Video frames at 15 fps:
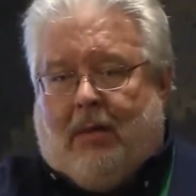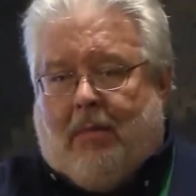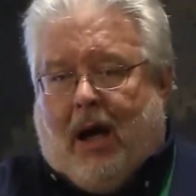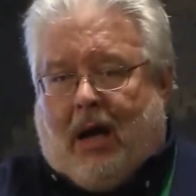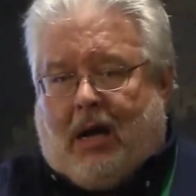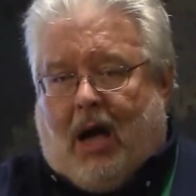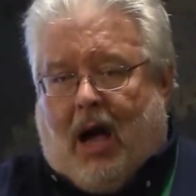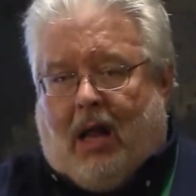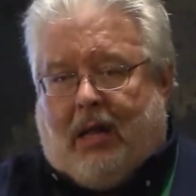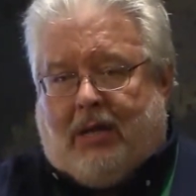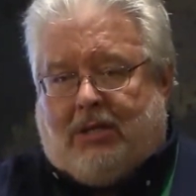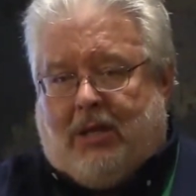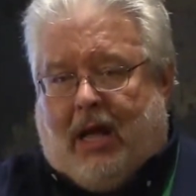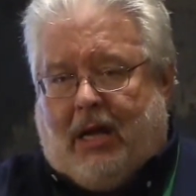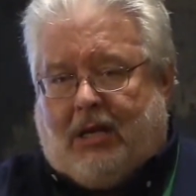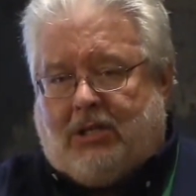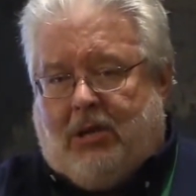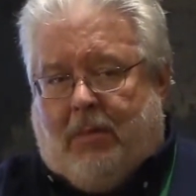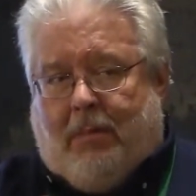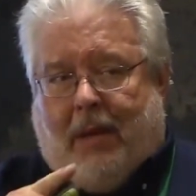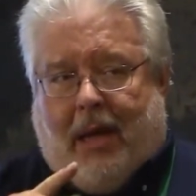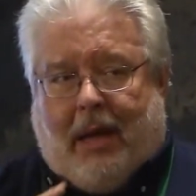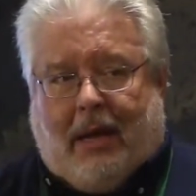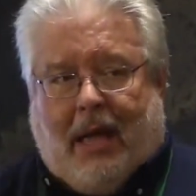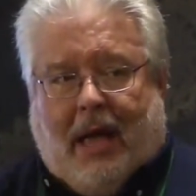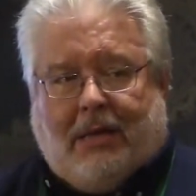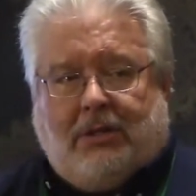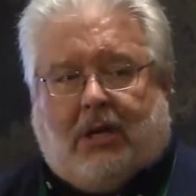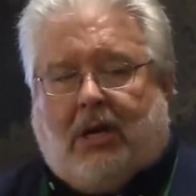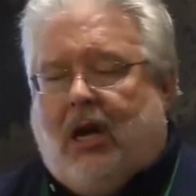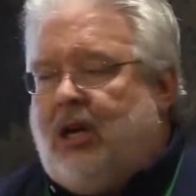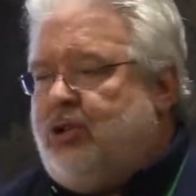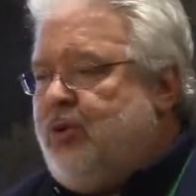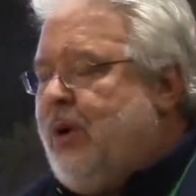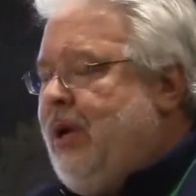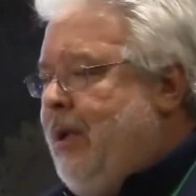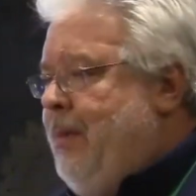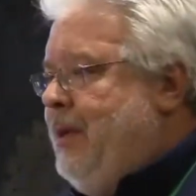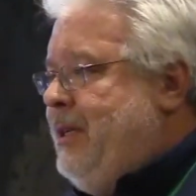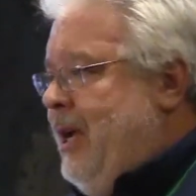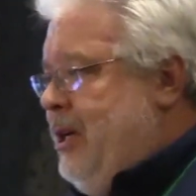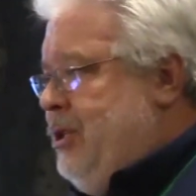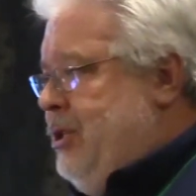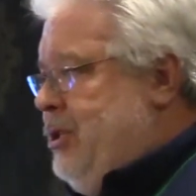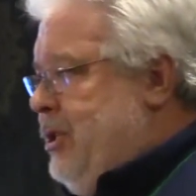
my colleagues at Exim Bank has a country limitation